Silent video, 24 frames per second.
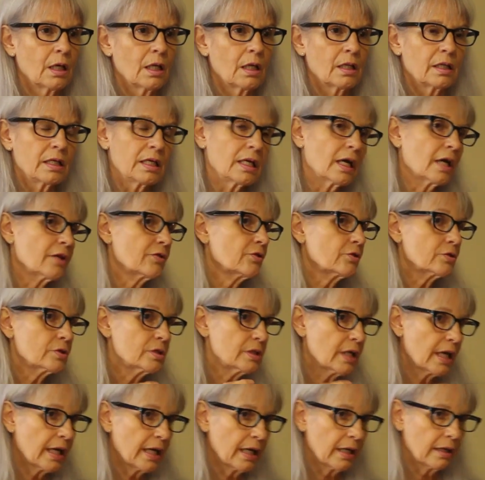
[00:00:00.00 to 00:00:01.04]
The other
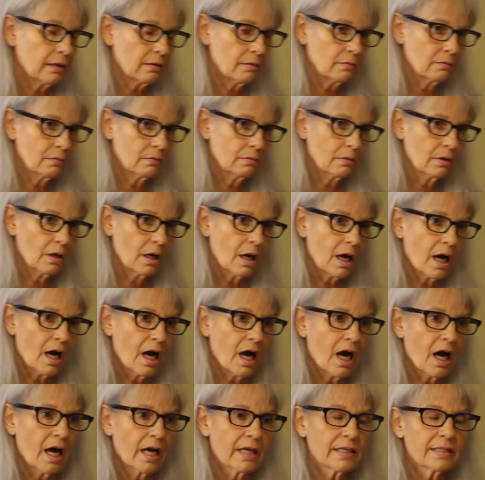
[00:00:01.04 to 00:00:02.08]
day,
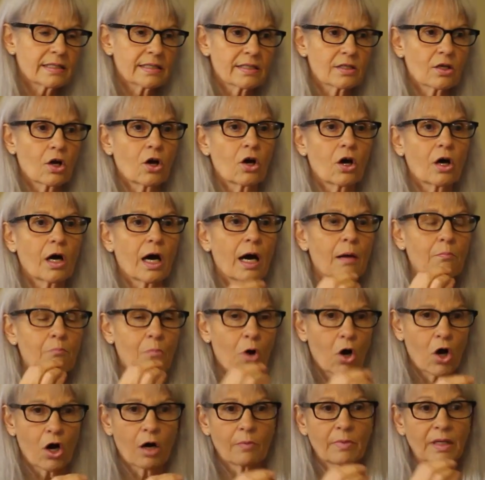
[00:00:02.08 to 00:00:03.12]
I saw a
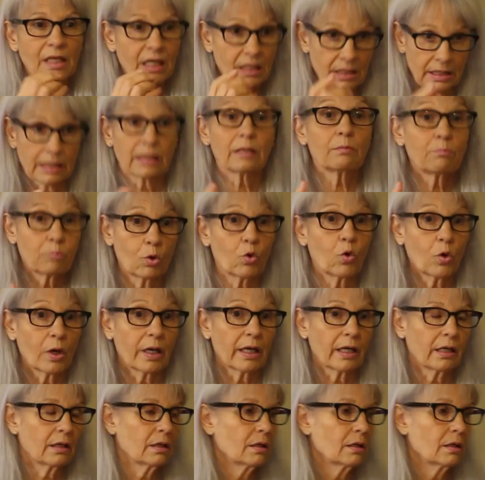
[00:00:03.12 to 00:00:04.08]
mom and a little boy